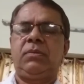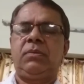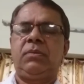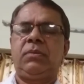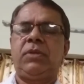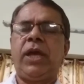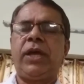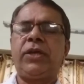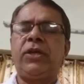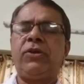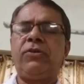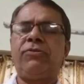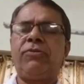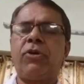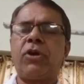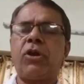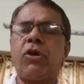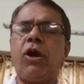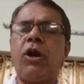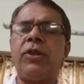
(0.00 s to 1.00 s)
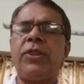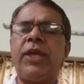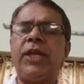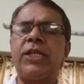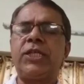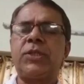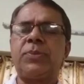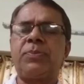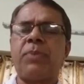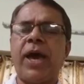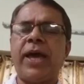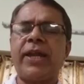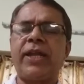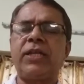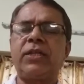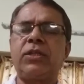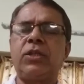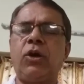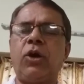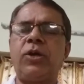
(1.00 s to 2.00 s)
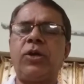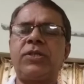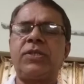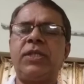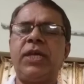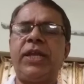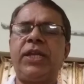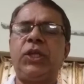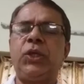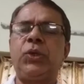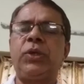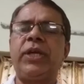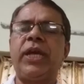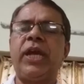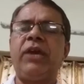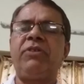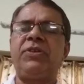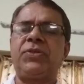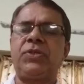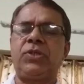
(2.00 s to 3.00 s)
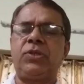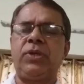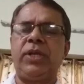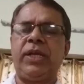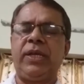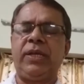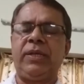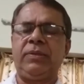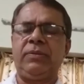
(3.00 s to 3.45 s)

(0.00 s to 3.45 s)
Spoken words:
Thank you for all the inspiring thoughts that you gave us today.